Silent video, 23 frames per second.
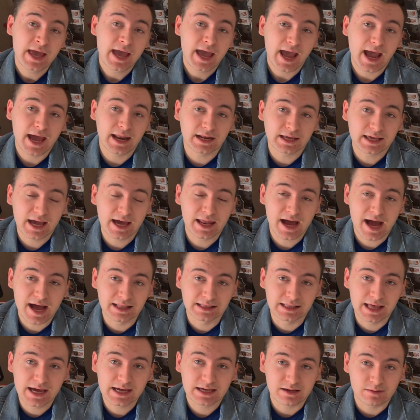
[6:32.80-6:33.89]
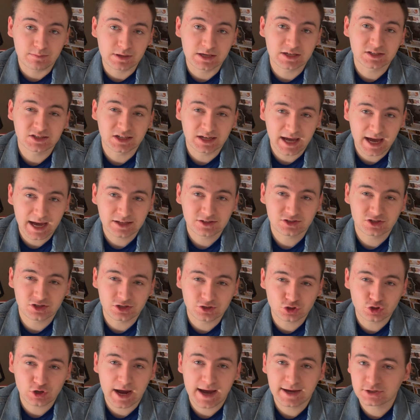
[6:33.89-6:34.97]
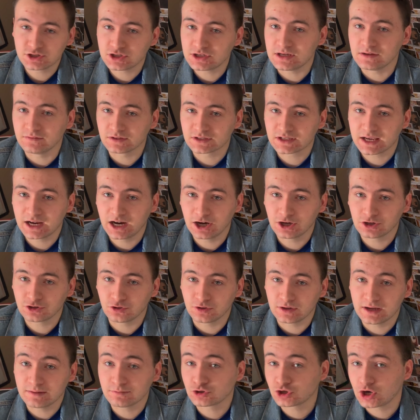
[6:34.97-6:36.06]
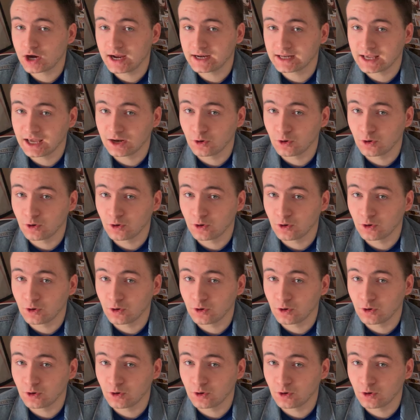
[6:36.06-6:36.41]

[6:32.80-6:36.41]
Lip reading: And again, I like it because it adds to the tragedy of his character and him trying to get